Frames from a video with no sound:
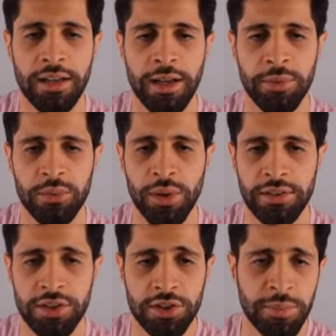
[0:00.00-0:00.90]
come as well.
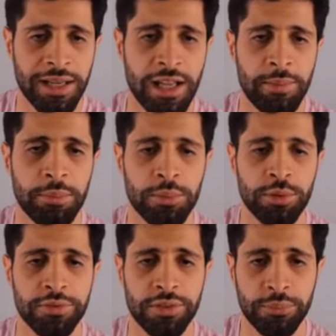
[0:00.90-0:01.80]
So just make a couple more
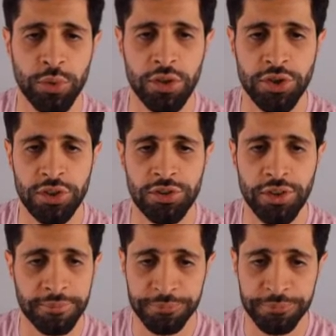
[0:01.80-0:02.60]
moves. We are just